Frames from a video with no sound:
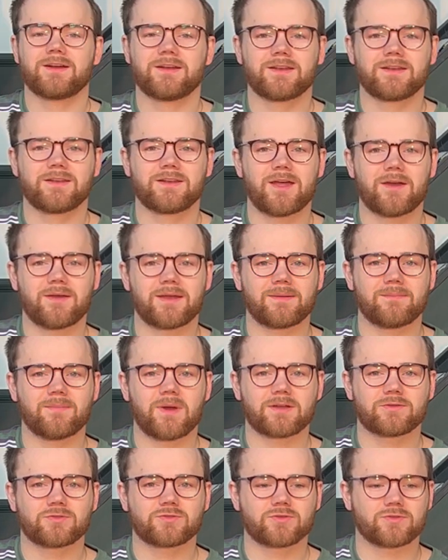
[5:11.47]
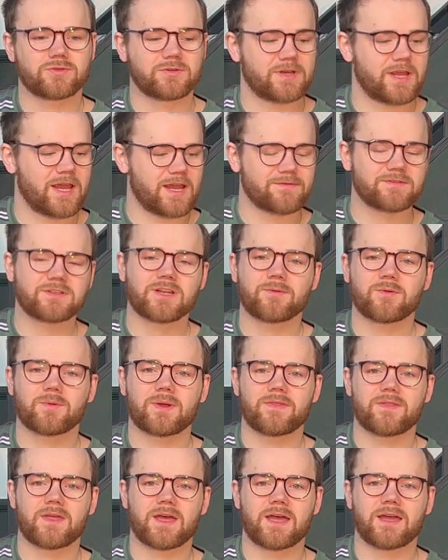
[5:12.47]
knowing Michael Jordan, every time he
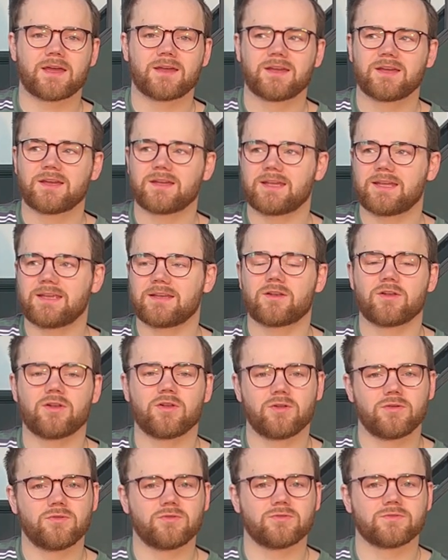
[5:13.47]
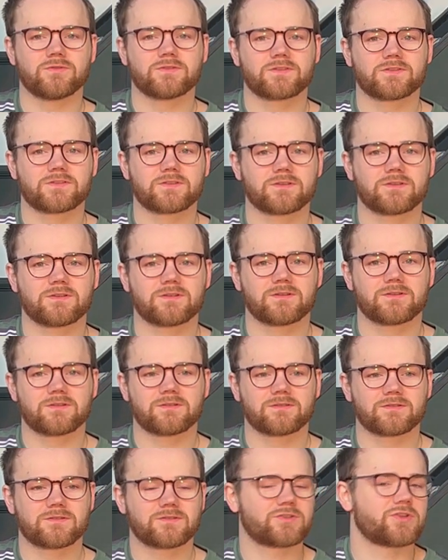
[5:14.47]
went there, he'd lose
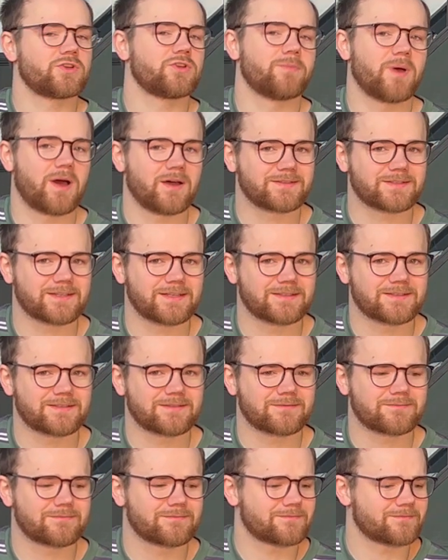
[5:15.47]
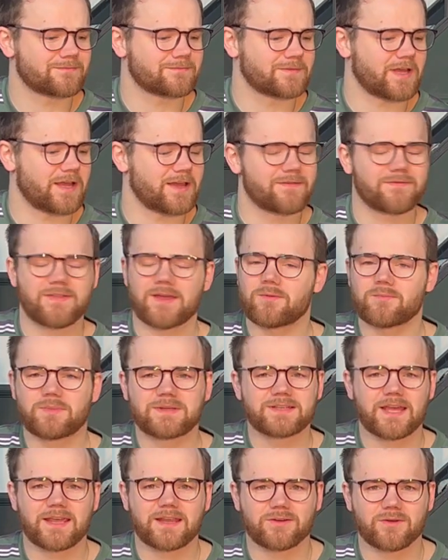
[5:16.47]
2 baskets. Like, they would be
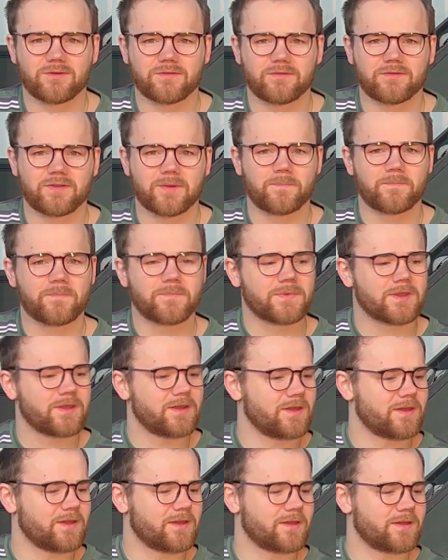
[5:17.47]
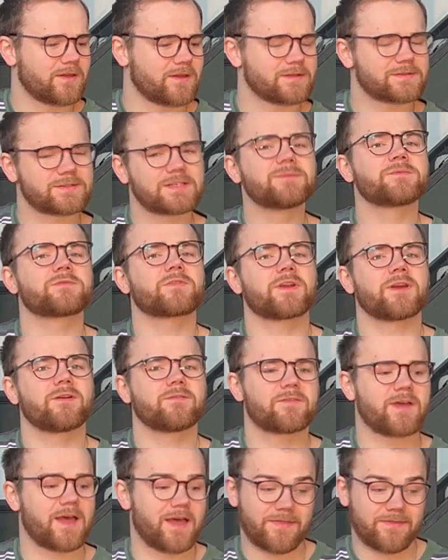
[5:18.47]
taken off of him. Seems very
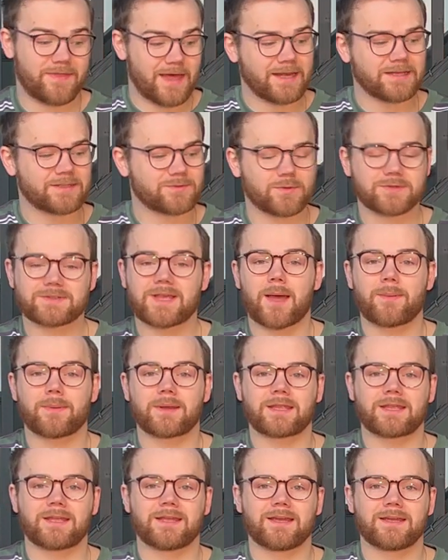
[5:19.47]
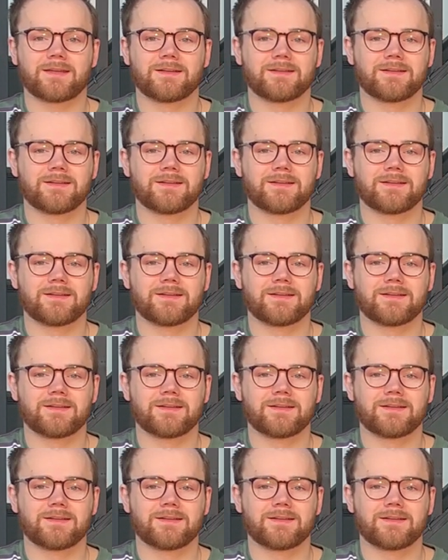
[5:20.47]
unfair. That is what's happening here.